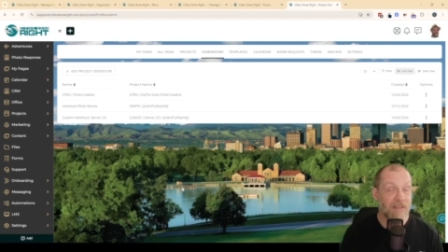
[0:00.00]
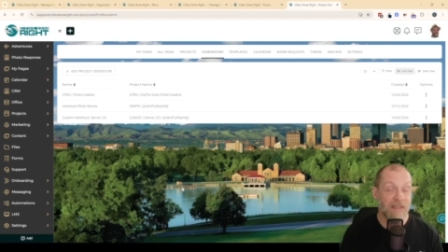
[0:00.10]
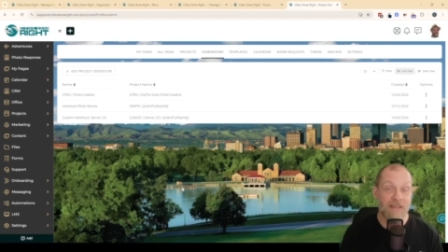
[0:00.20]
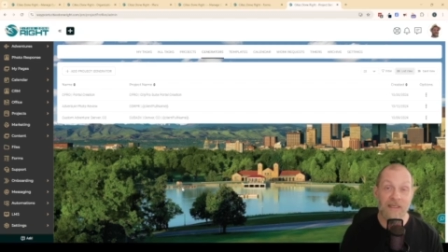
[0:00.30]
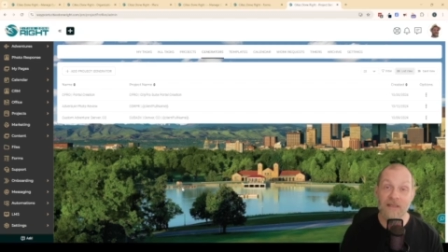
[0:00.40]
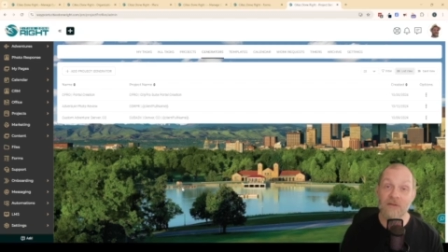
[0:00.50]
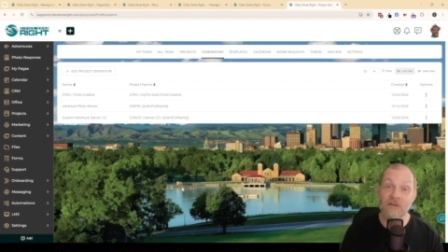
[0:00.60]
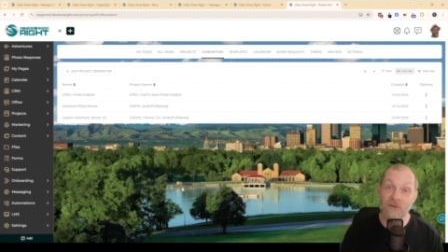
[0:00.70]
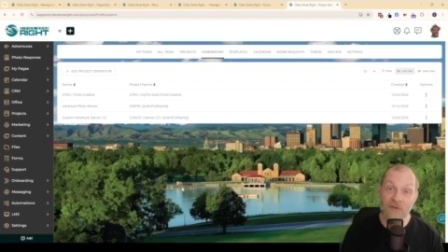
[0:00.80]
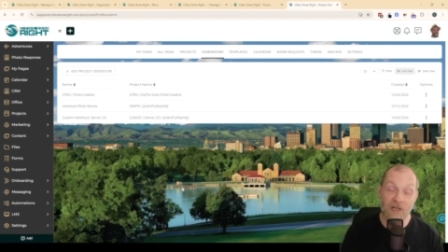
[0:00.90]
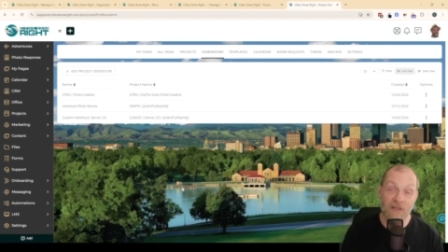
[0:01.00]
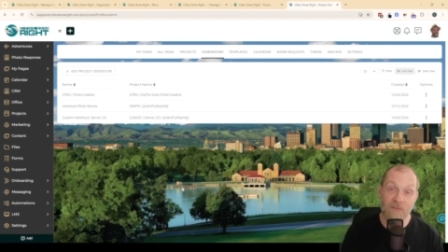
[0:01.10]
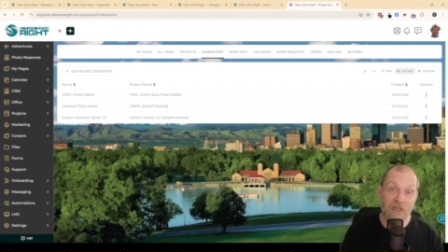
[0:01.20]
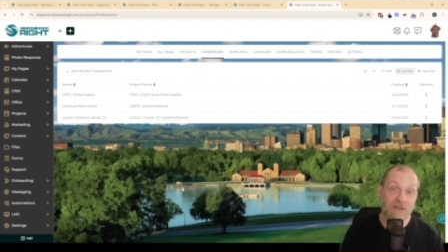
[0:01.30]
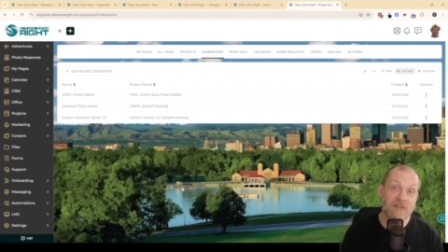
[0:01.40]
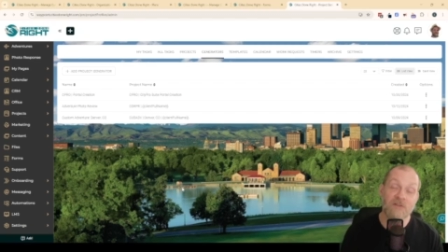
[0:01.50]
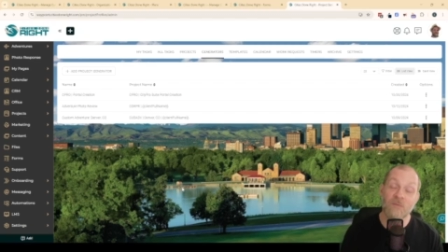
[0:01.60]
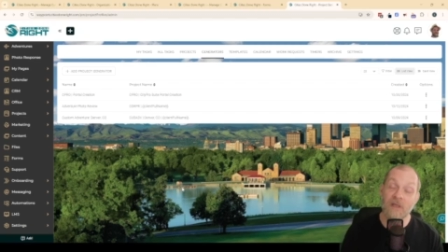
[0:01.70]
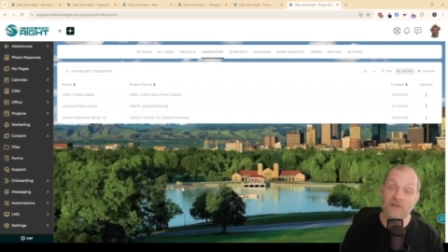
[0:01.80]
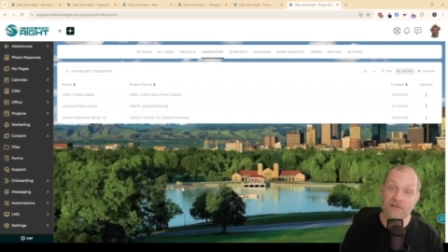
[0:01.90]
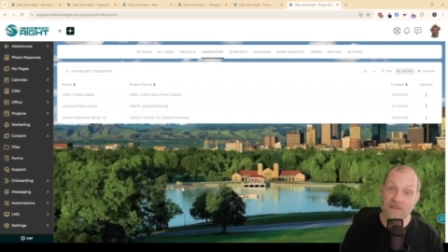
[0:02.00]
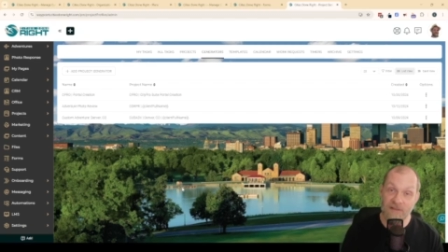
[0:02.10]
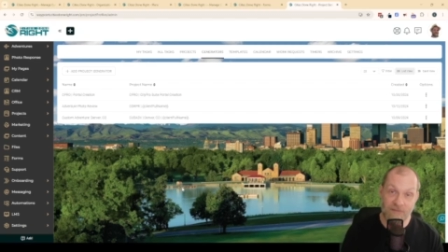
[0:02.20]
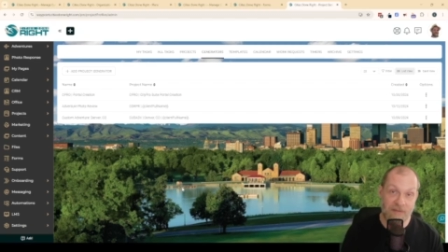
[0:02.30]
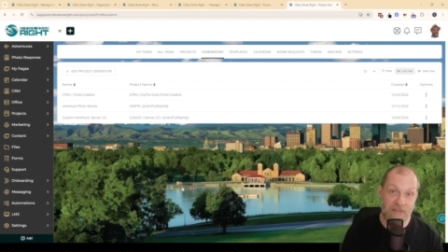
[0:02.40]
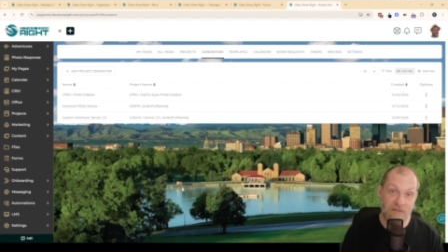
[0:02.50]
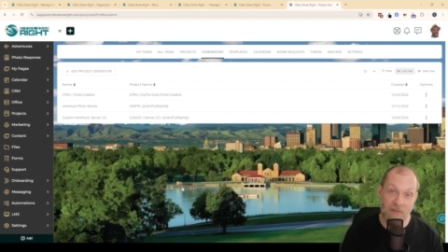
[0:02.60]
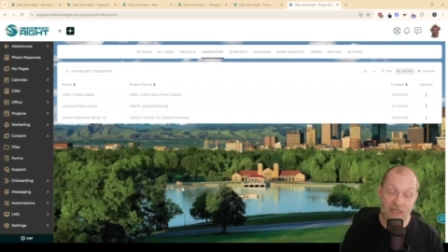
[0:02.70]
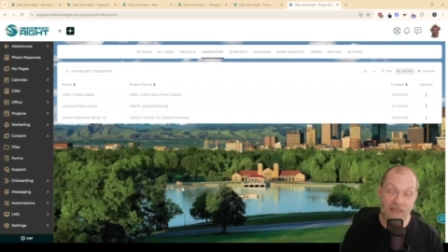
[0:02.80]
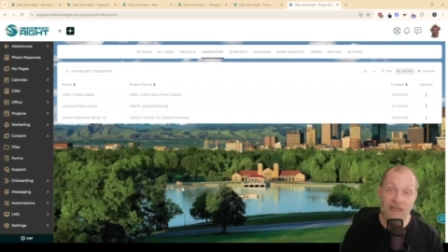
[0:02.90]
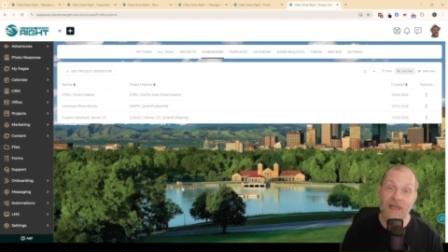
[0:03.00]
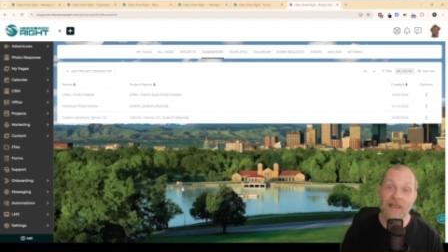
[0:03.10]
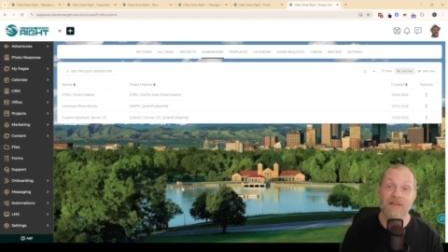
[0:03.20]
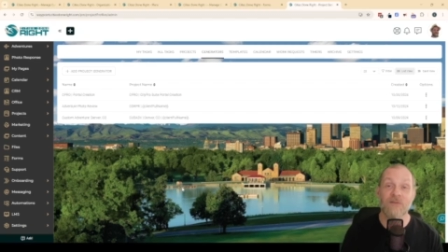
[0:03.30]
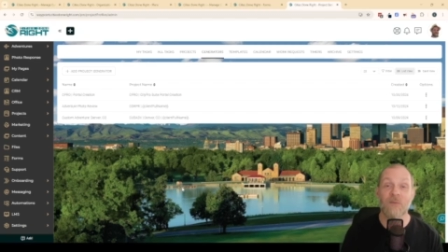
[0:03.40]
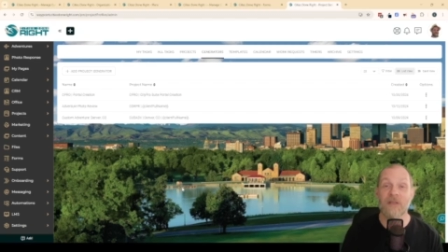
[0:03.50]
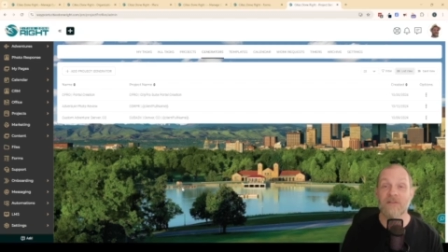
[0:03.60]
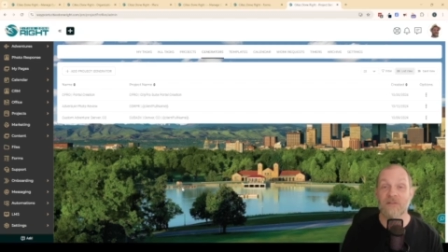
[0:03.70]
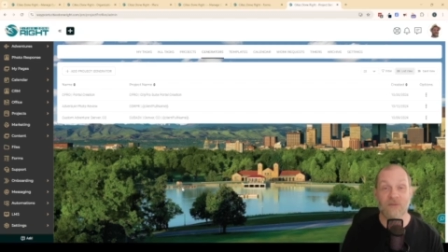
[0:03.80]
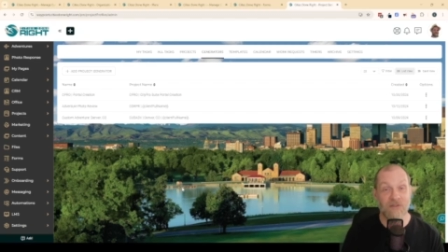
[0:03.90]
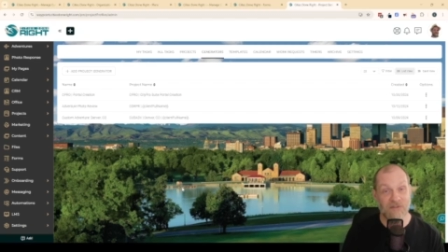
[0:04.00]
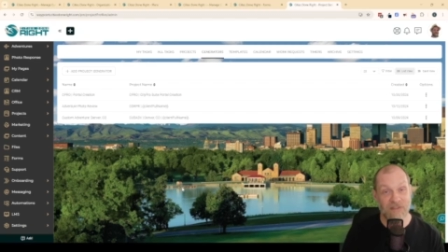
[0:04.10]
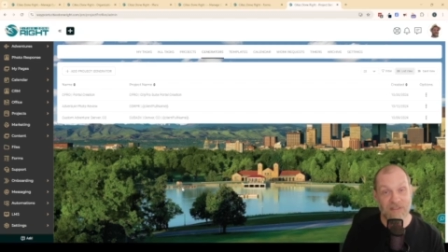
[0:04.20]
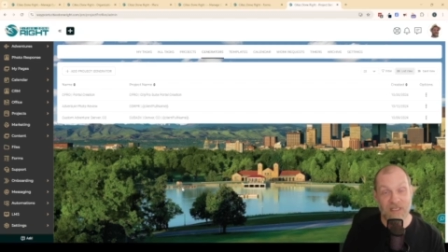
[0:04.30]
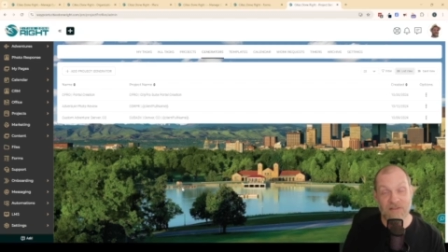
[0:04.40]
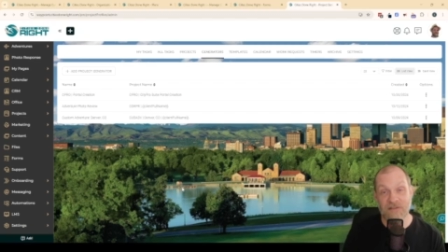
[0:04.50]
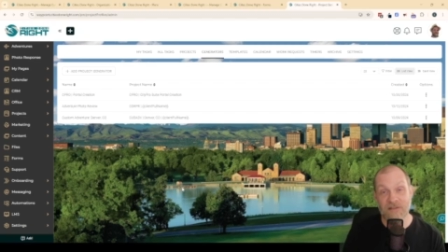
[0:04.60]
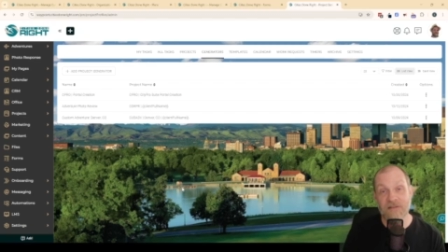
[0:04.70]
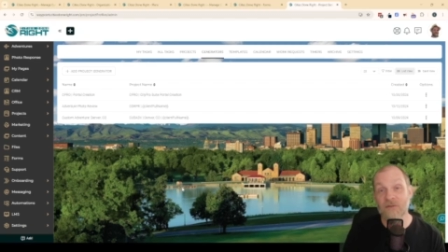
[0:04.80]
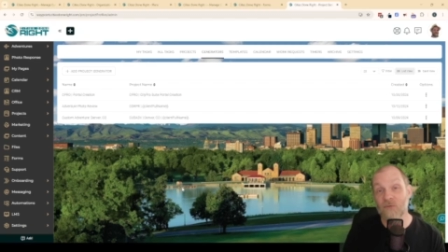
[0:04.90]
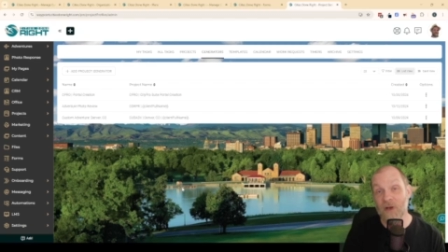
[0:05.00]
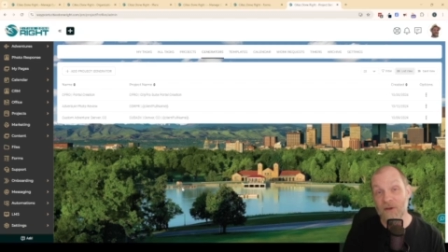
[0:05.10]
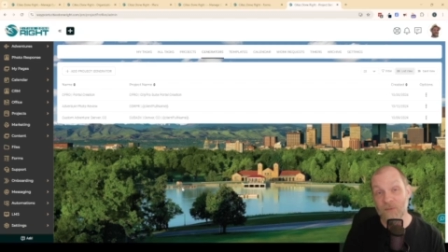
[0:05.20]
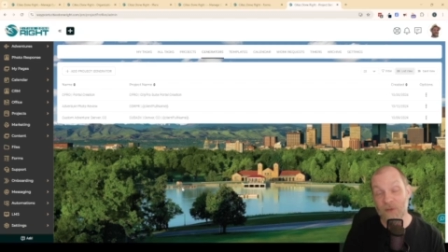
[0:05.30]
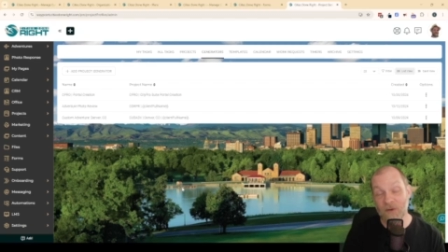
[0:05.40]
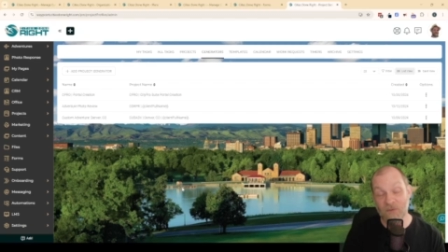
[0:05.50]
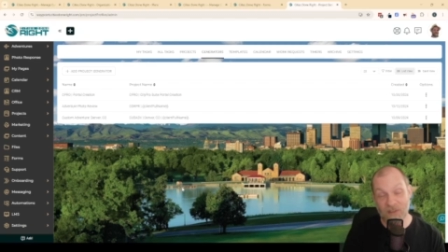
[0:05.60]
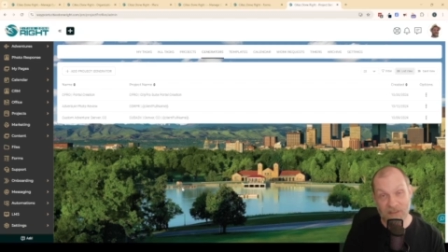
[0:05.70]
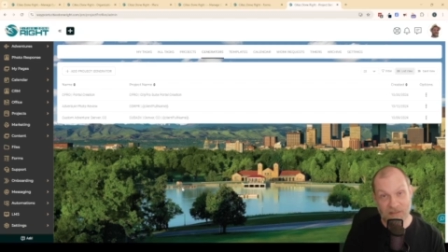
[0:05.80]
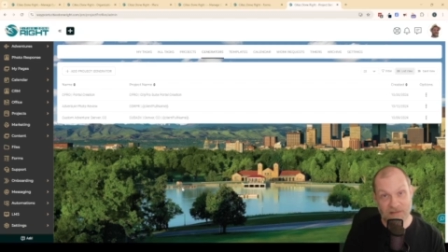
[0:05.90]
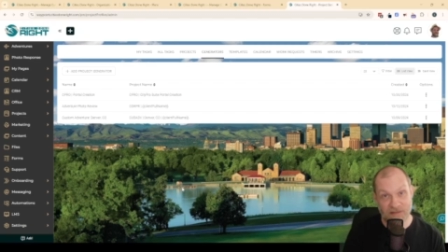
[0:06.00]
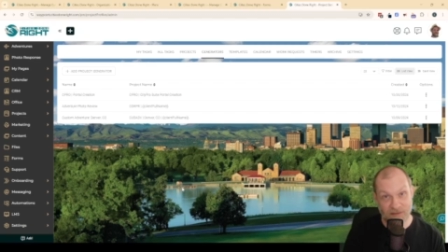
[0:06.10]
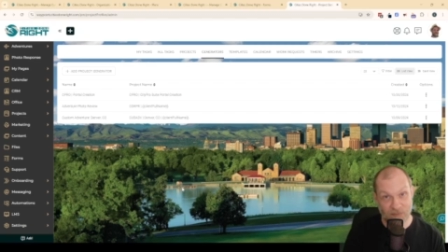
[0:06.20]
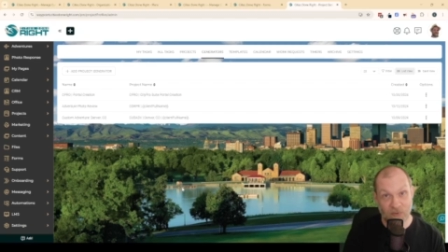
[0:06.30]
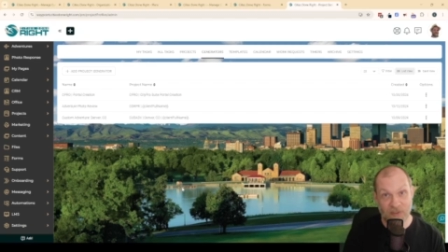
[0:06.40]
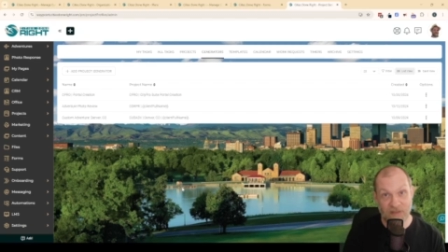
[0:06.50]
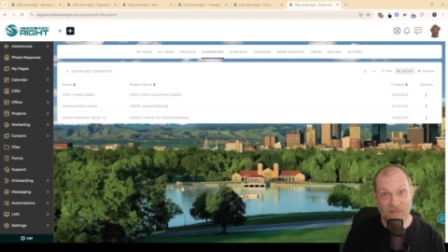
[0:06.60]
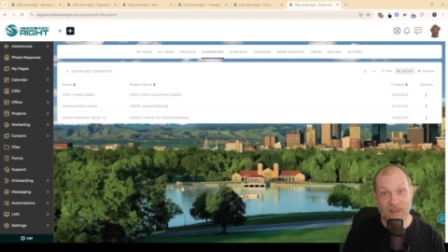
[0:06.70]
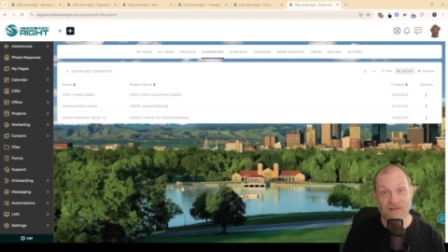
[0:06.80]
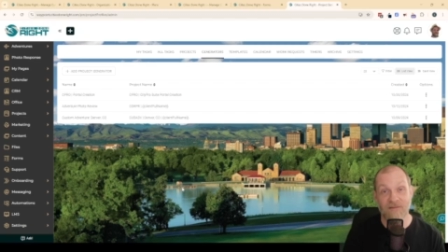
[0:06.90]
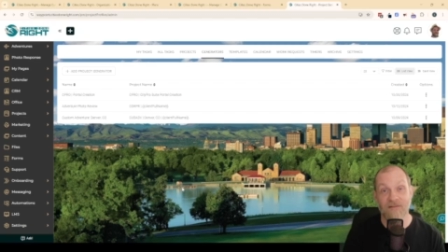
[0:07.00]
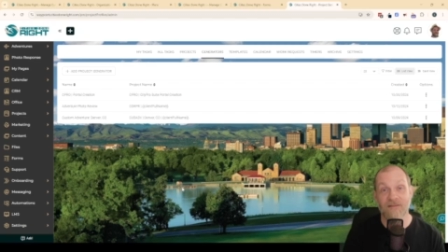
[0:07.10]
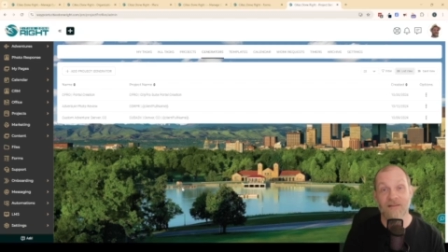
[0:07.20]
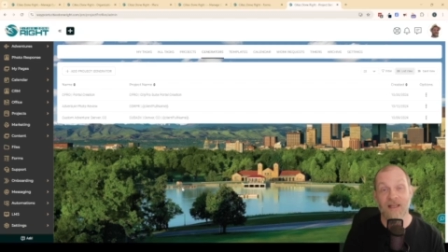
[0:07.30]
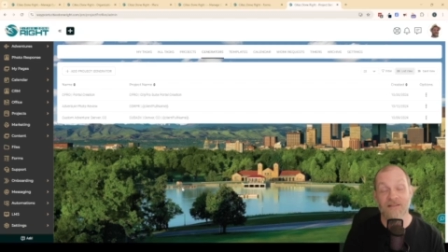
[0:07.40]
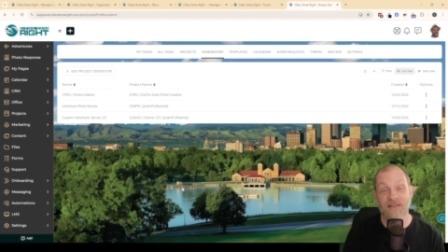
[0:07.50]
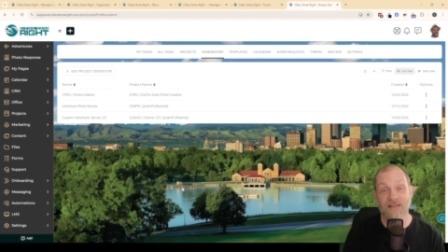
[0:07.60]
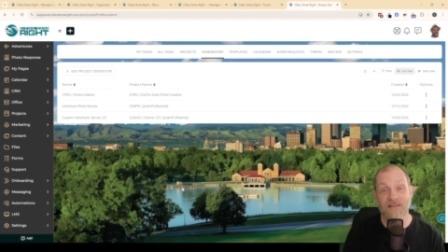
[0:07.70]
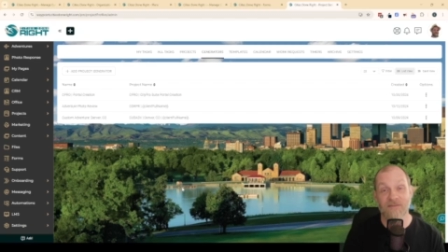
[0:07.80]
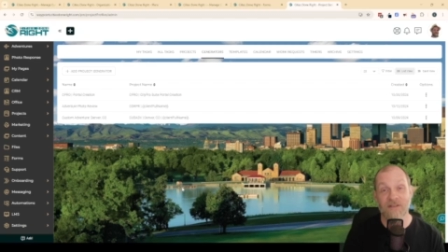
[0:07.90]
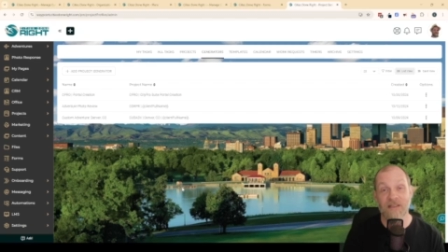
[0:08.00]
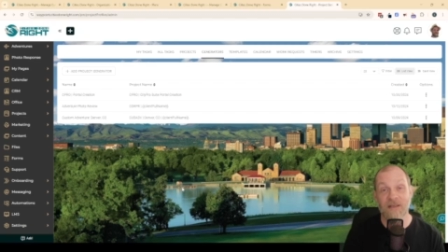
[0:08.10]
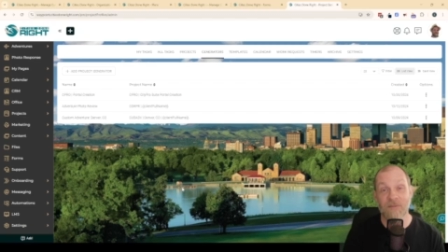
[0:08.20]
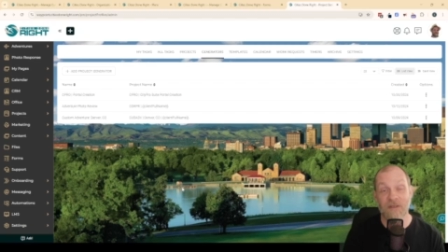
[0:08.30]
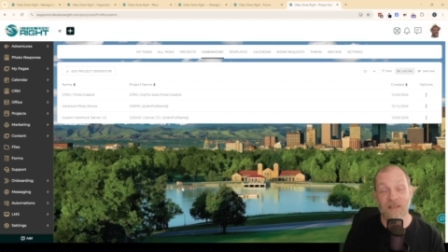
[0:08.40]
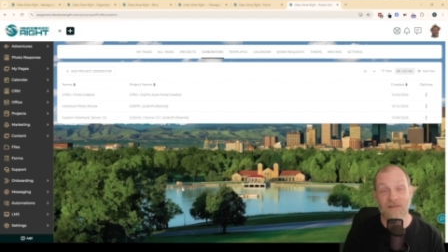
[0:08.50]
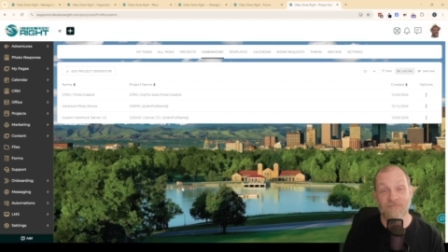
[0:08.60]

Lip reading: Again, your automations may look different than mine. I just made some good suggestions of where you might want to consider putting that last activity update.